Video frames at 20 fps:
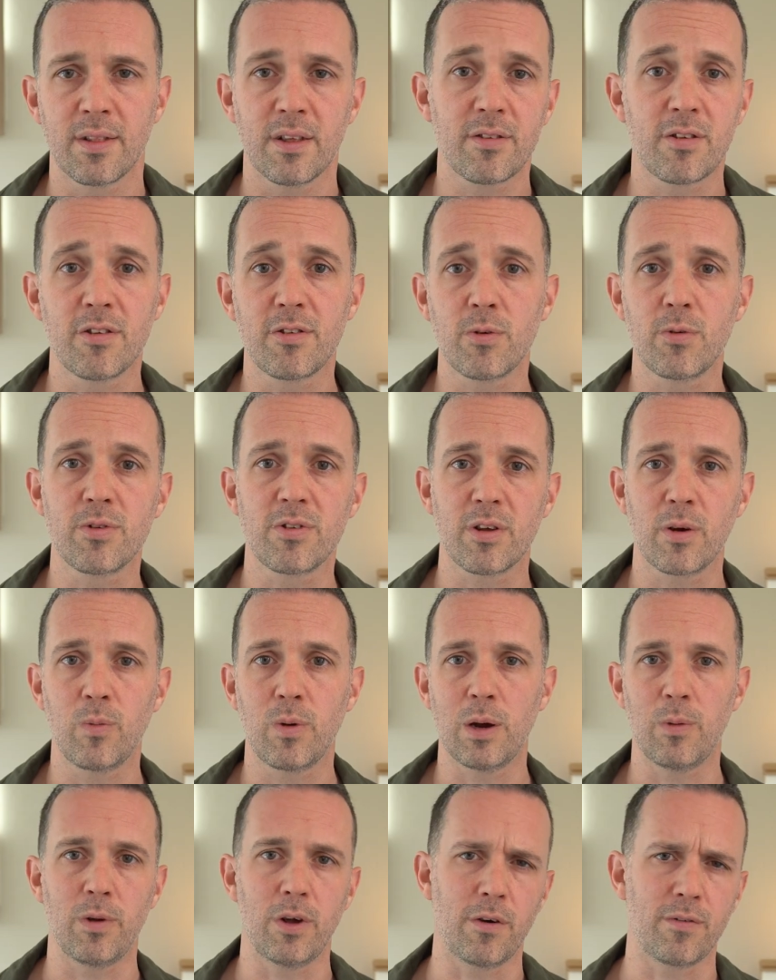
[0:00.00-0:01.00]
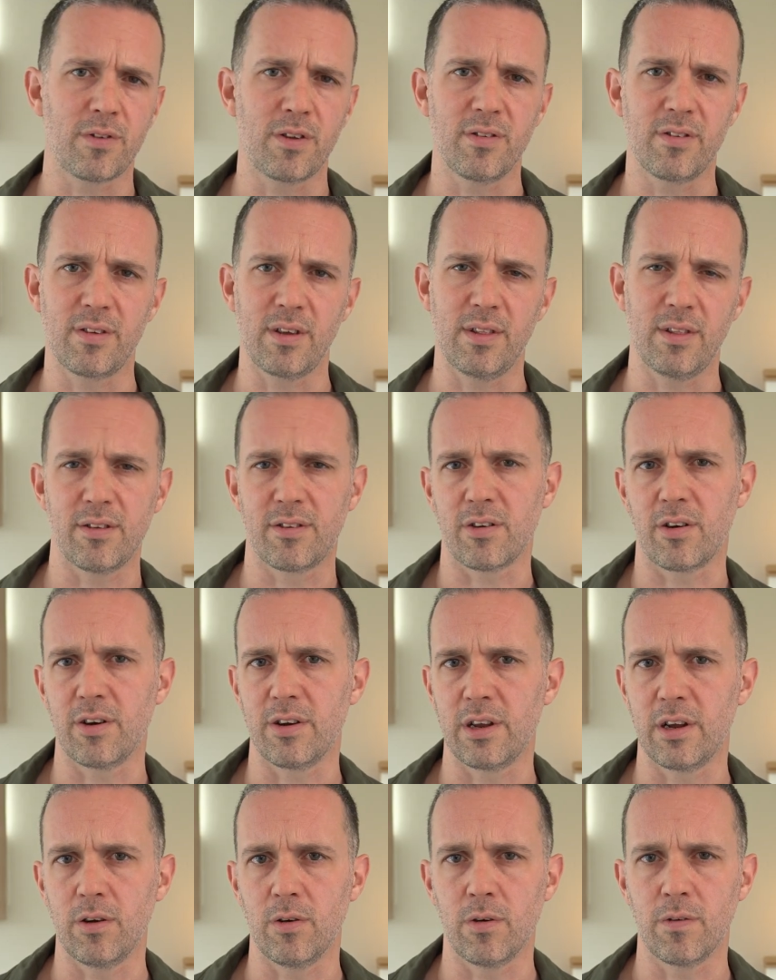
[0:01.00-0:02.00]
This is also where we often see this
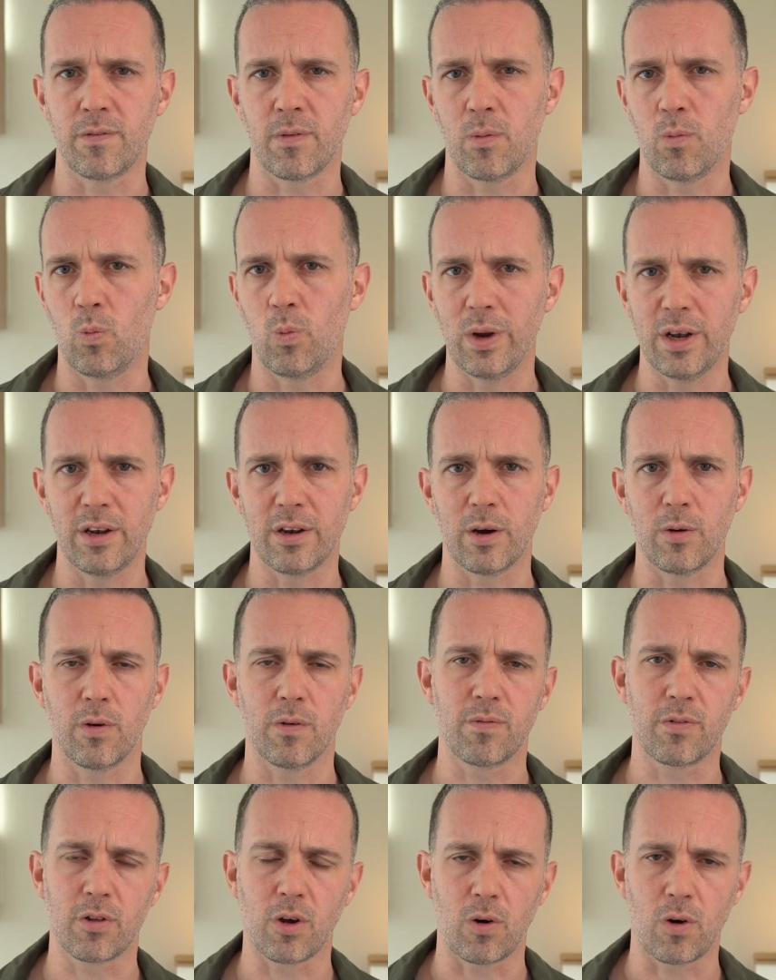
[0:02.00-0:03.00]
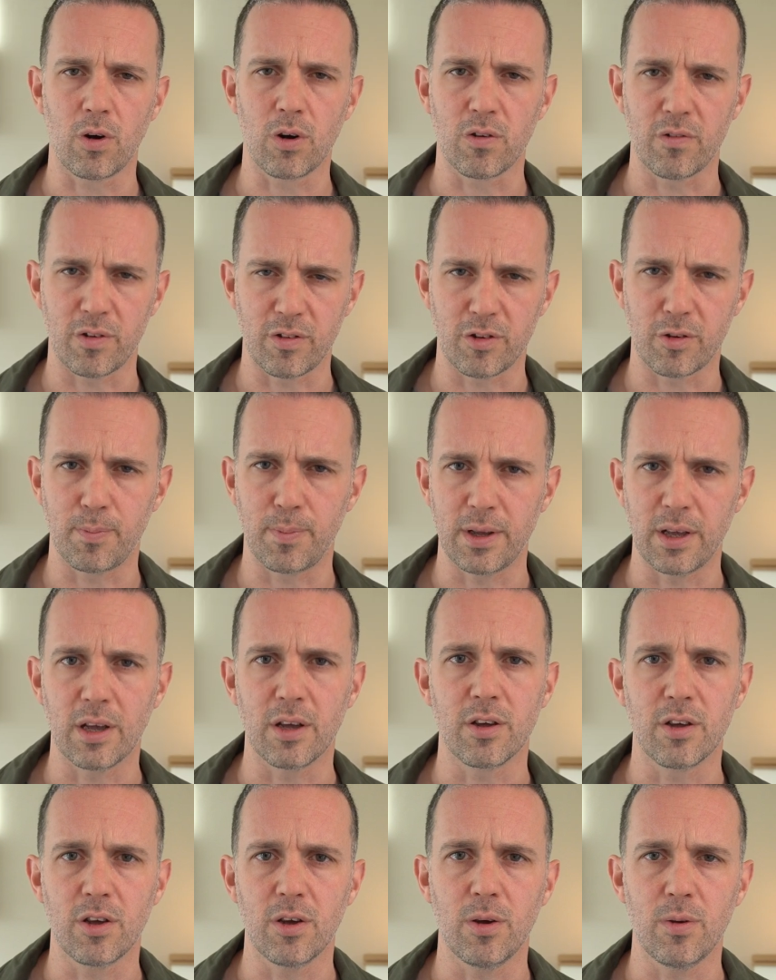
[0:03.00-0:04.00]
idea of window of tolerance
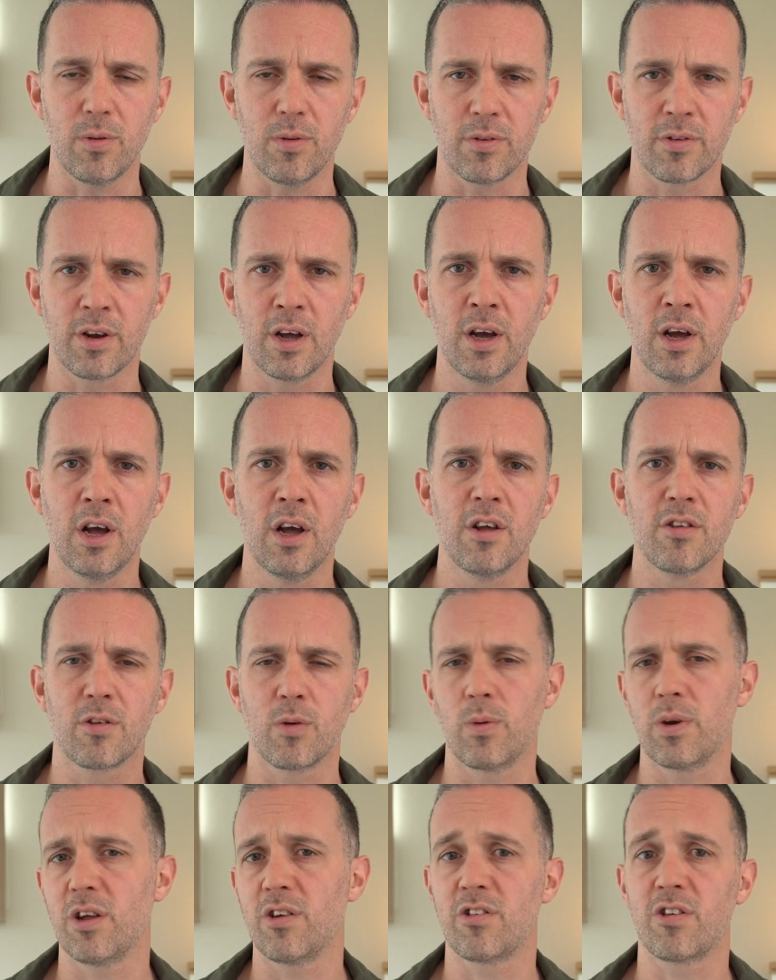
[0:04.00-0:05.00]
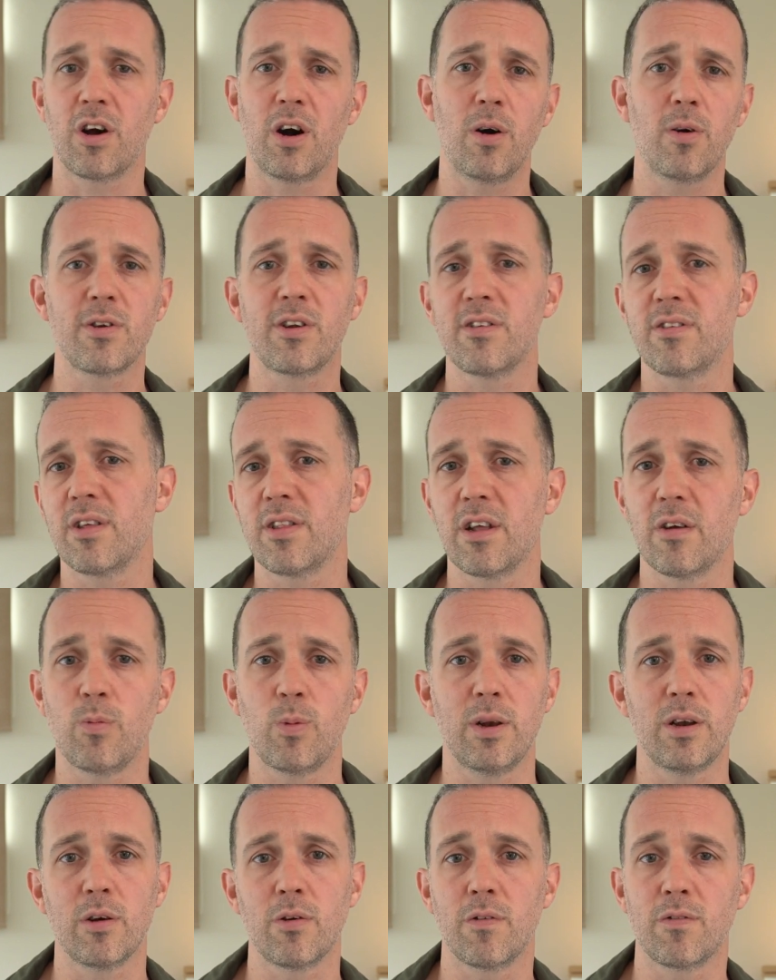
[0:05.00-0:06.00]
being used. So when a child is in their
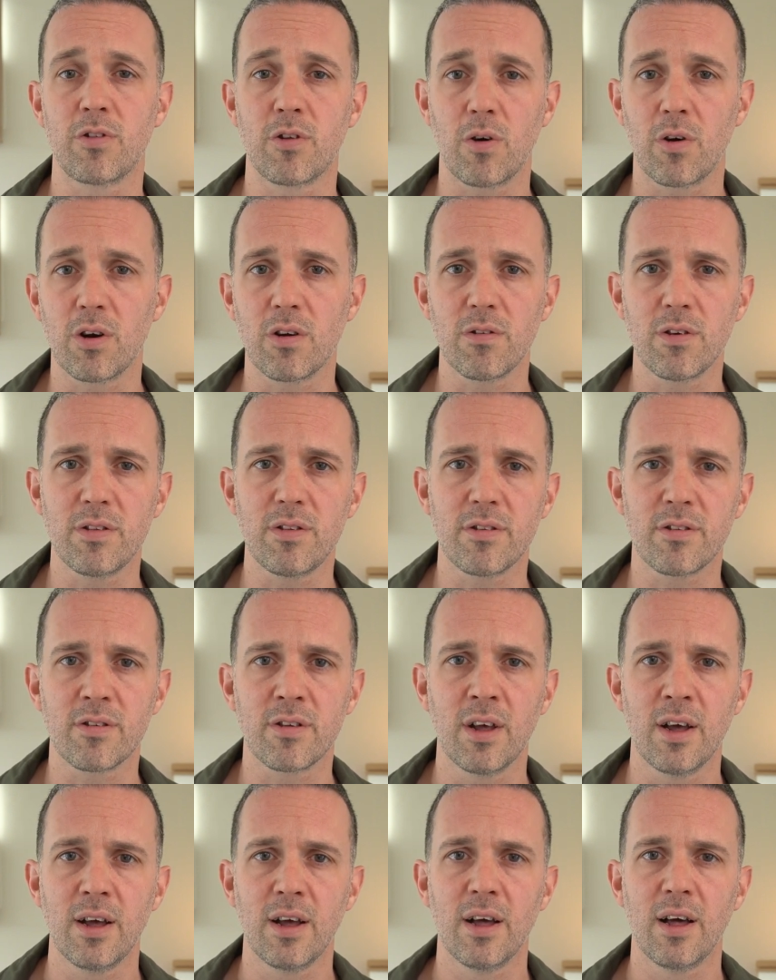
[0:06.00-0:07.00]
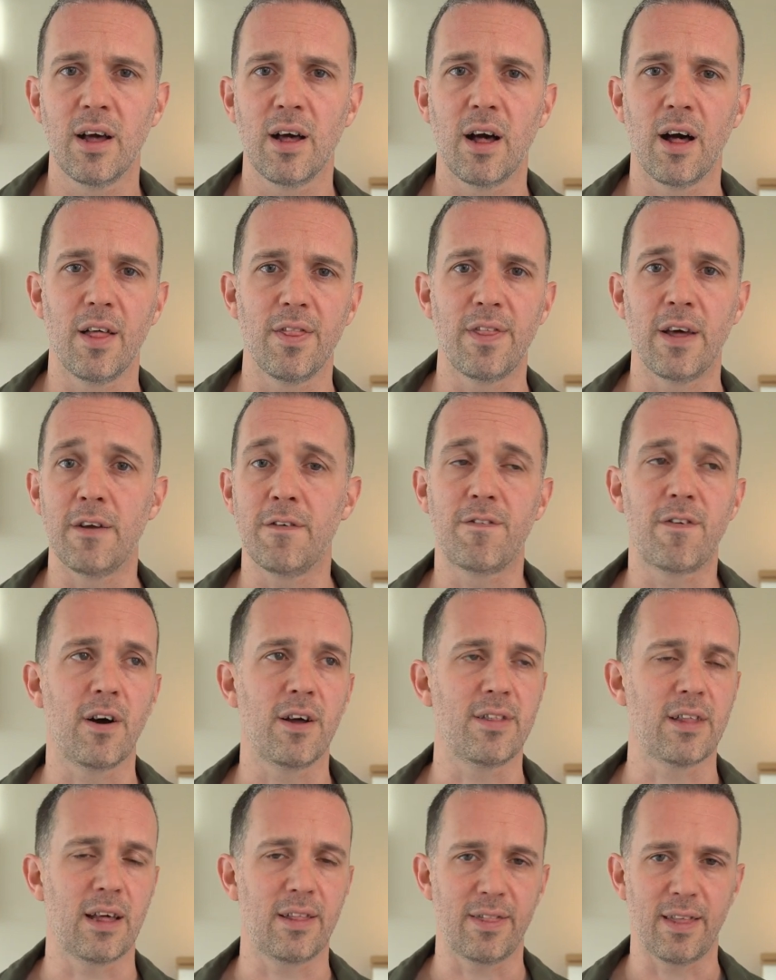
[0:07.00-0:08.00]
window of tolerance, they
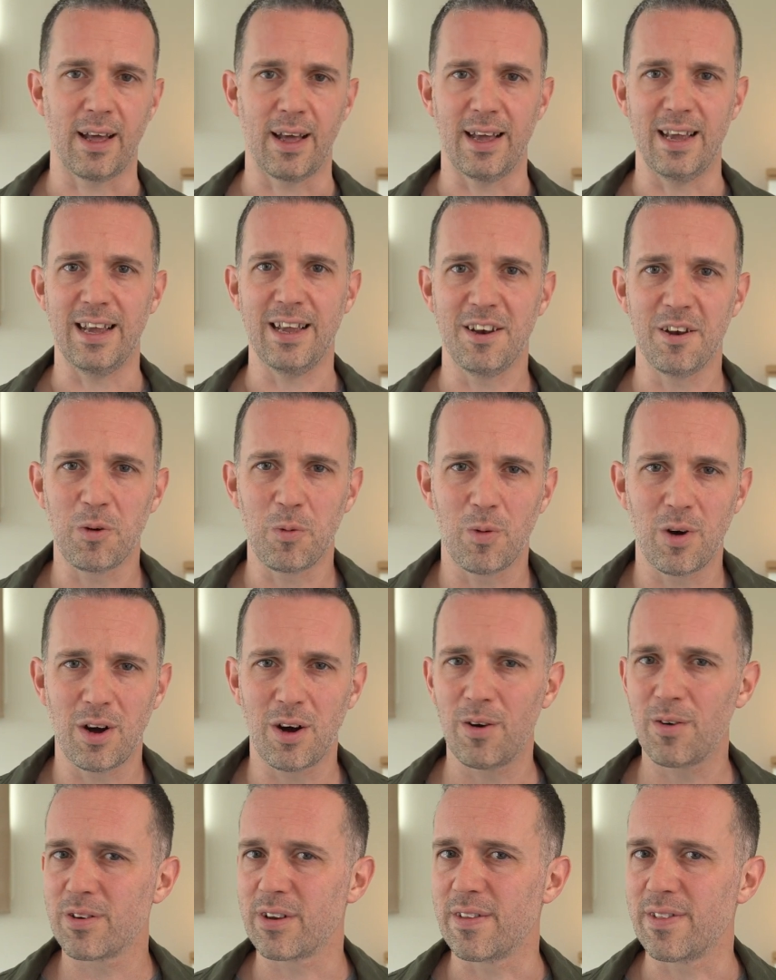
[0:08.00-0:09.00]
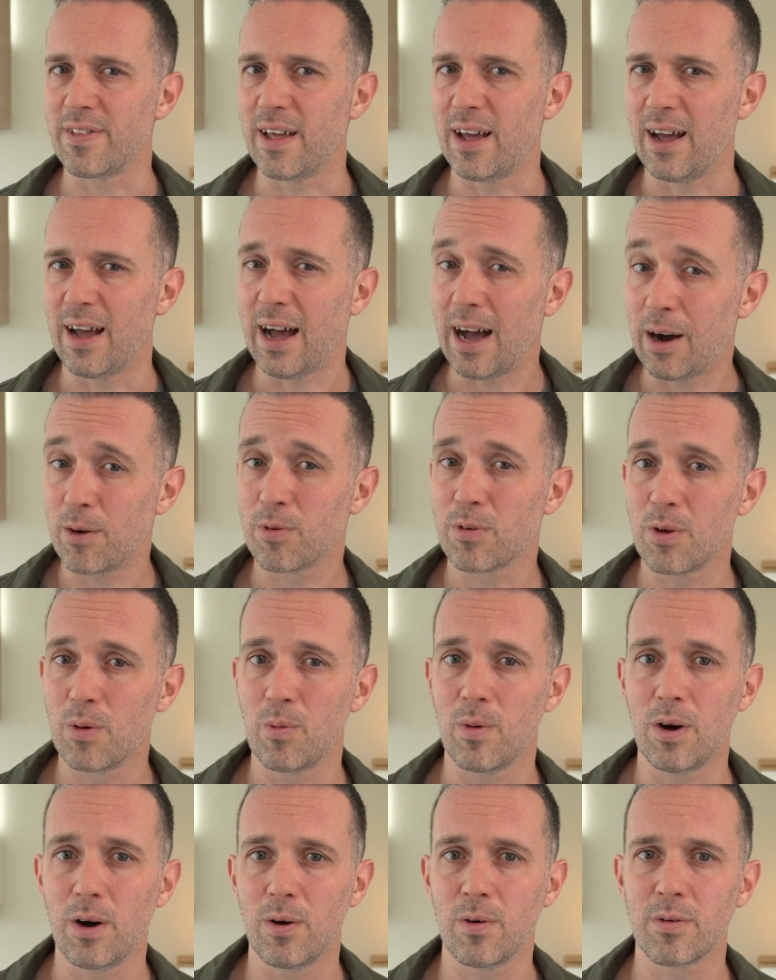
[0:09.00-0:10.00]
find that their inner world and their outer
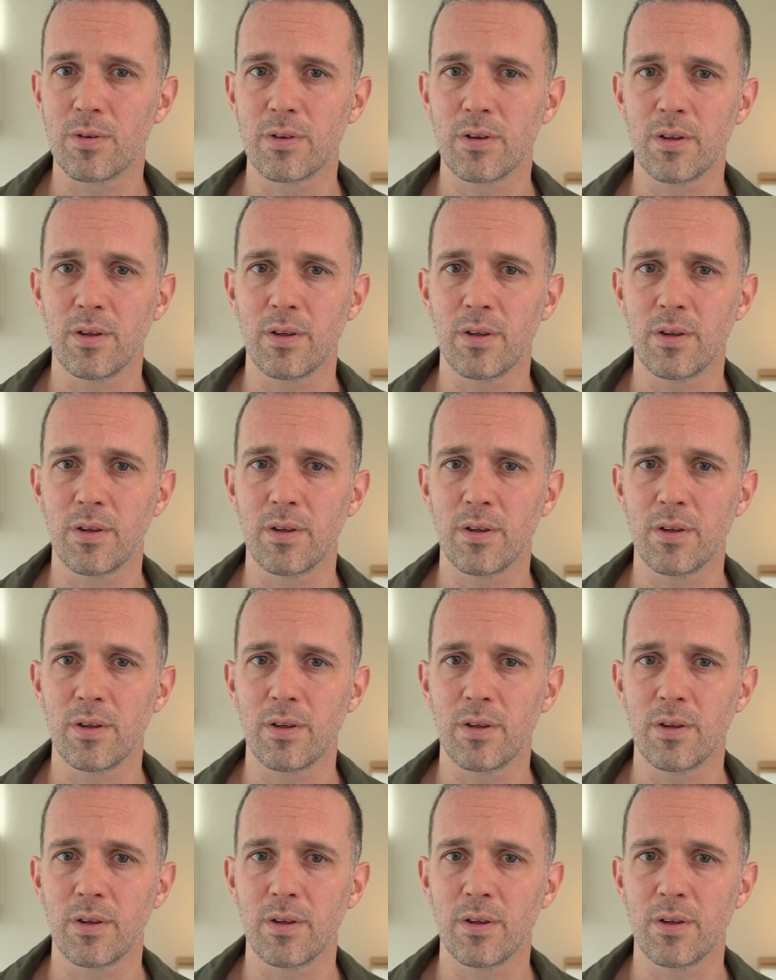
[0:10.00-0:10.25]
world